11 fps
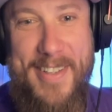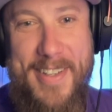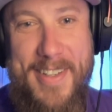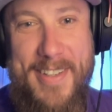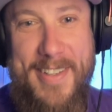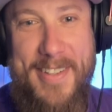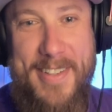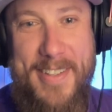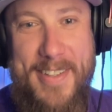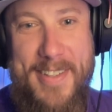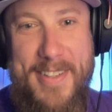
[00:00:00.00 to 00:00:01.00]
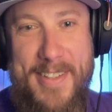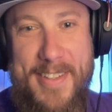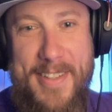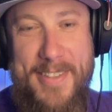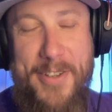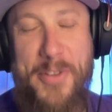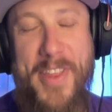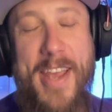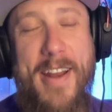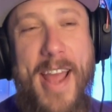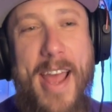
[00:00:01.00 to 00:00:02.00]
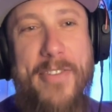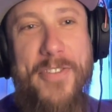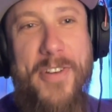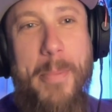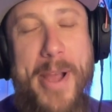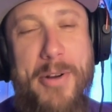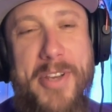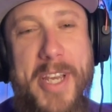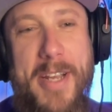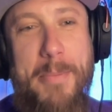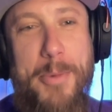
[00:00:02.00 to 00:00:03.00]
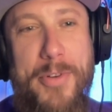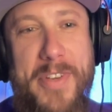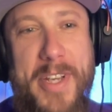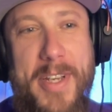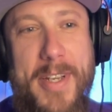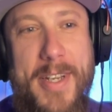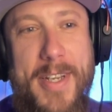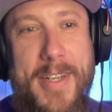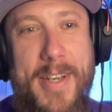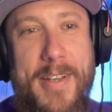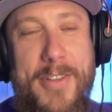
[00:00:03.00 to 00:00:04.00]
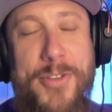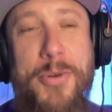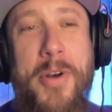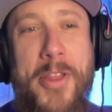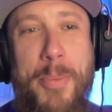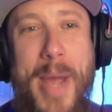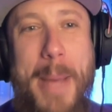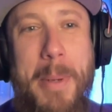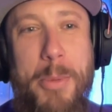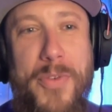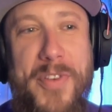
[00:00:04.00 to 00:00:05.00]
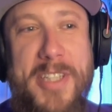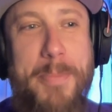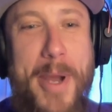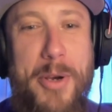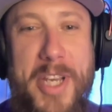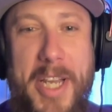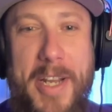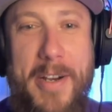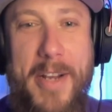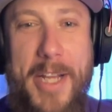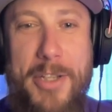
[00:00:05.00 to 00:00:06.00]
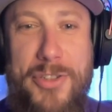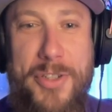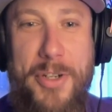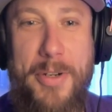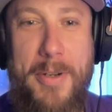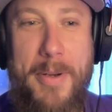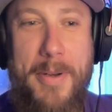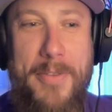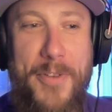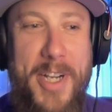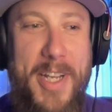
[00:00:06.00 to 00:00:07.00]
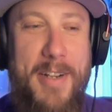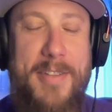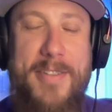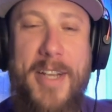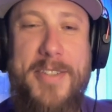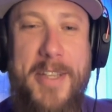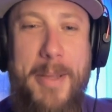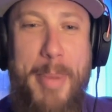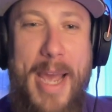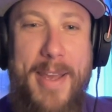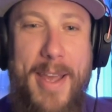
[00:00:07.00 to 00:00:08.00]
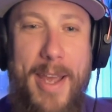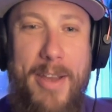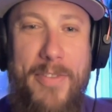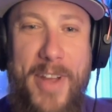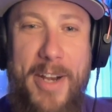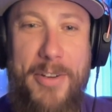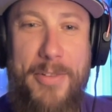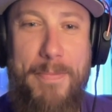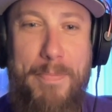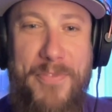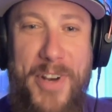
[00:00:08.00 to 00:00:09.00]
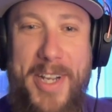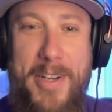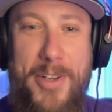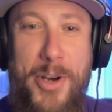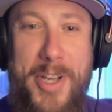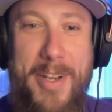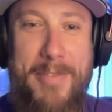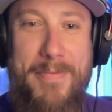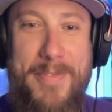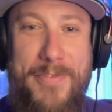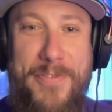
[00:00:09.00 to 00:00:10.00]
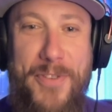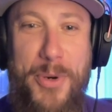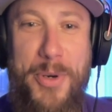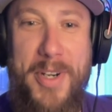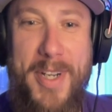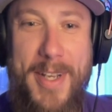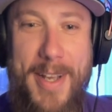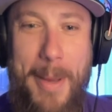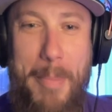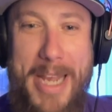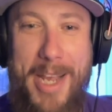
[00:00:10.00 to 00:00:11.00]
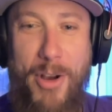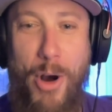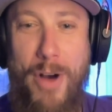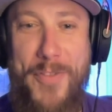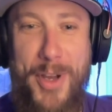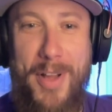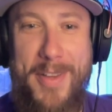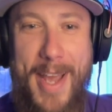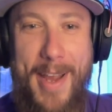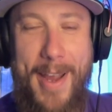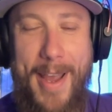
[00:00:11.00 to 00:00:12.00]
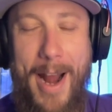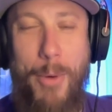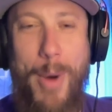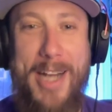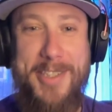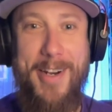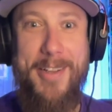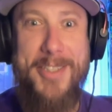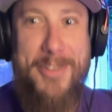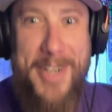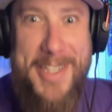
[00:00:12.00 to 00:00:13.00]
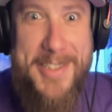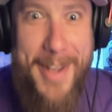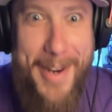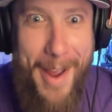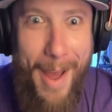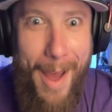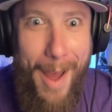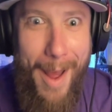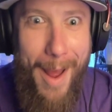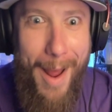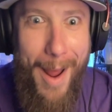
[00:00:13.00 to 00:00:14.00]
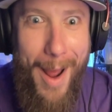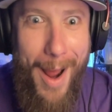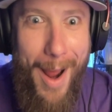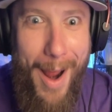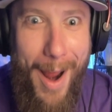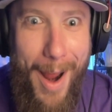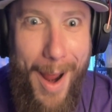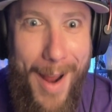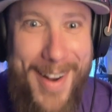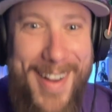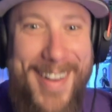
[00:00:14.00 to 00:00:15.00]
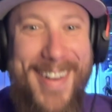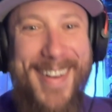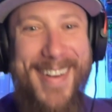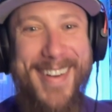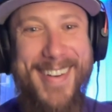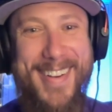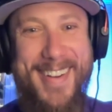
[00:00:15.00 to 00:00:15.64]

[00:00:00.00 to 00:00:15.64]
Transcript: Keaton, essentially. Dude, they could have a Michael Keaton movie, do another Batman movie as Michael Keaton in the suit, fucking dusting the Batcave and fucking cooking food and making coffee all day, and I'll watch it on the screen just like... Would you watch if it was a